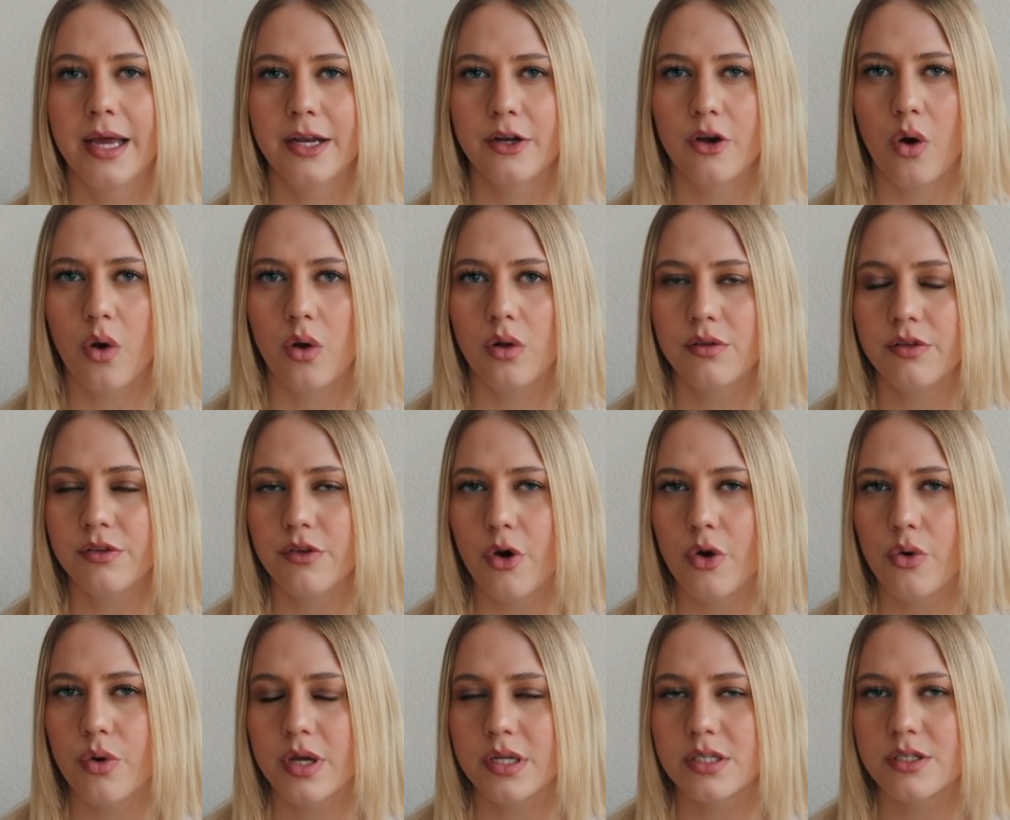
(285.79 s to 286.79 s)
And
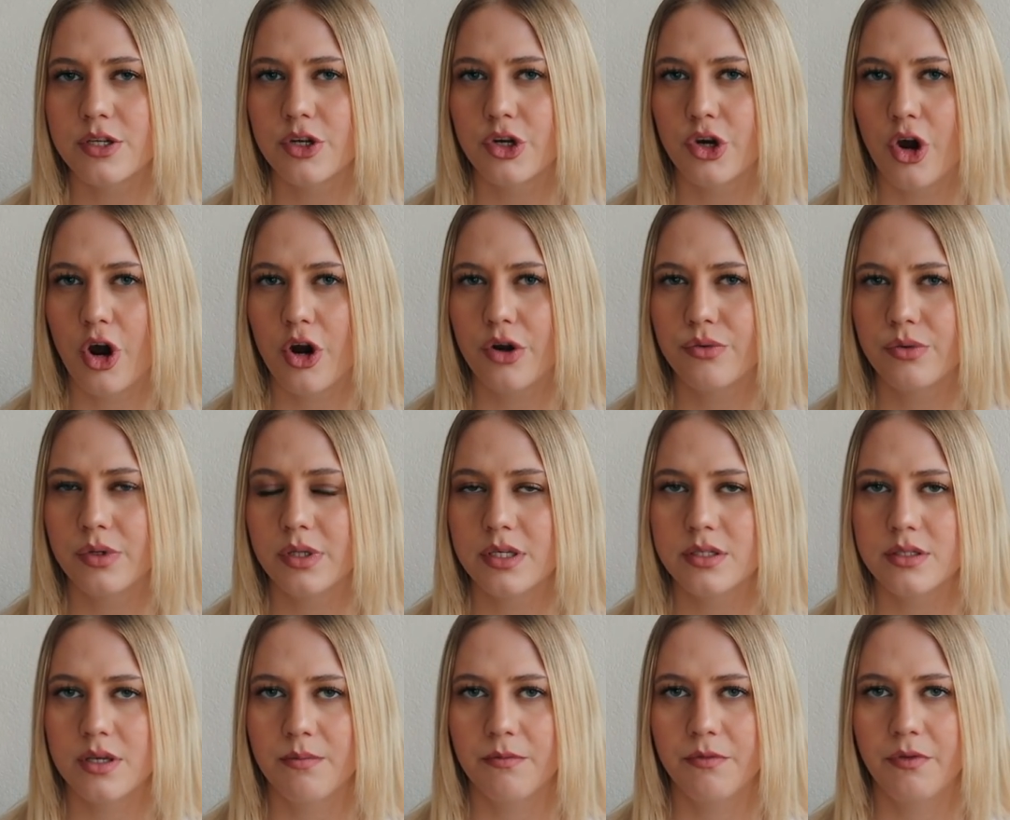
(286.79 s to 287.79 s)
although it's not really
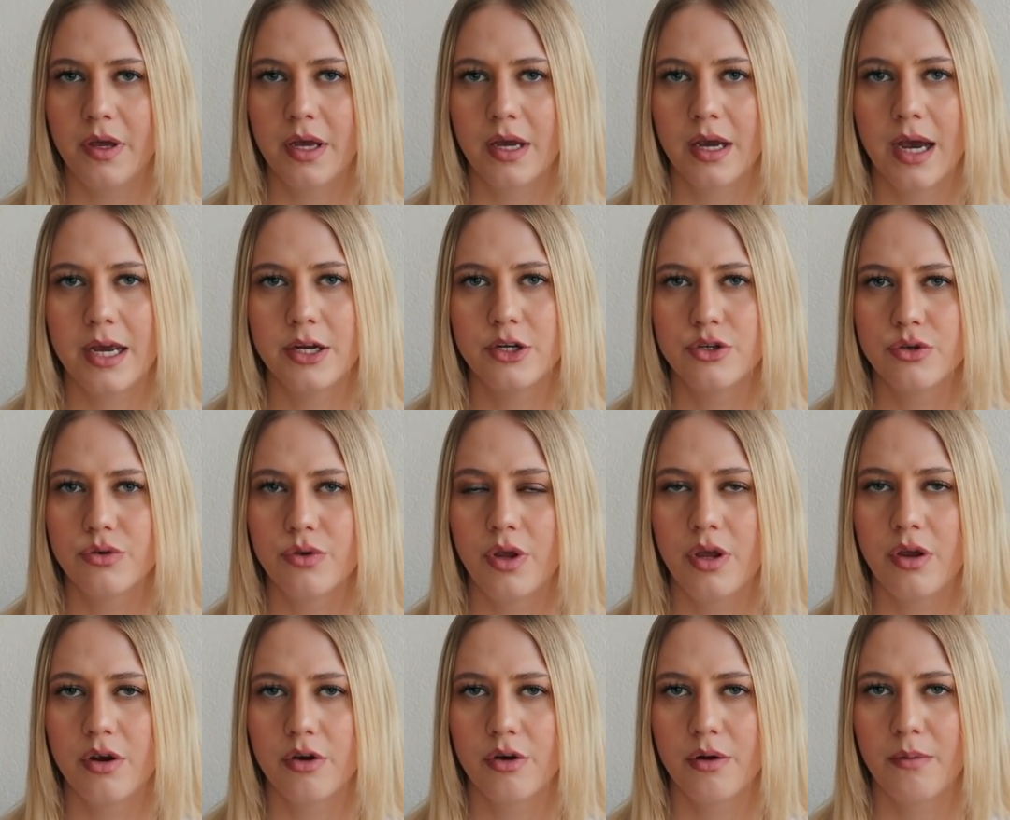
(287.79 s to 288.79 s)
something I do
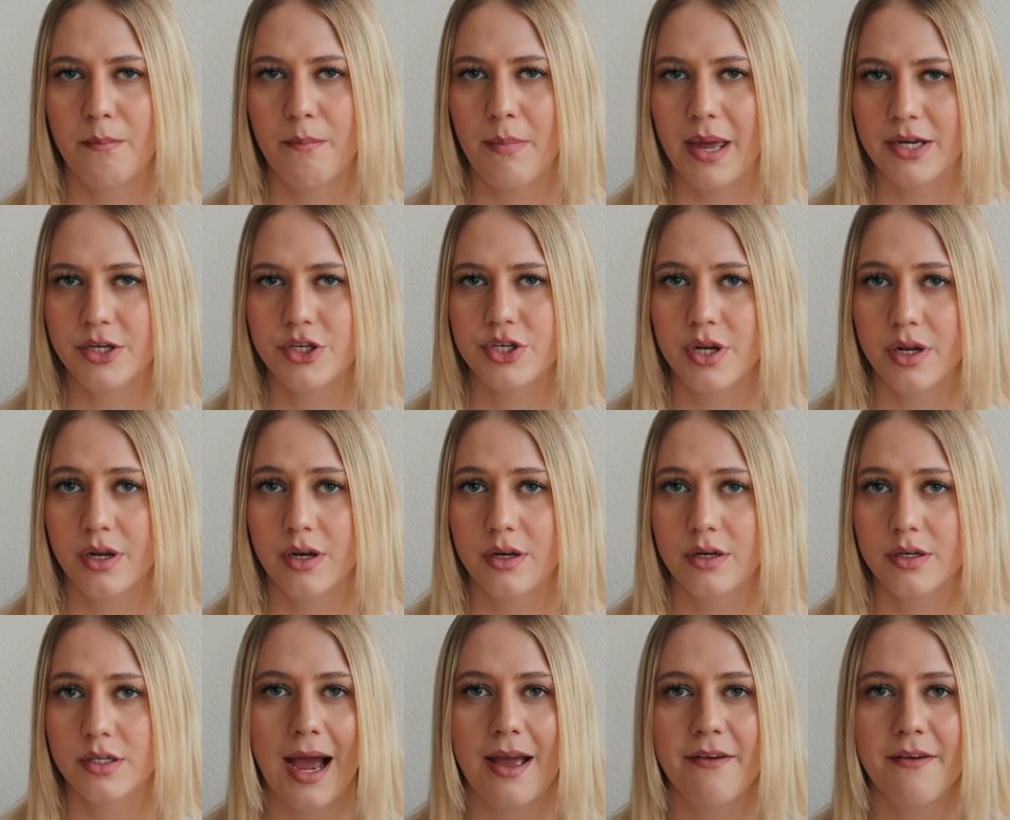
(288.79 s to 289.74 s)
hear mentioned,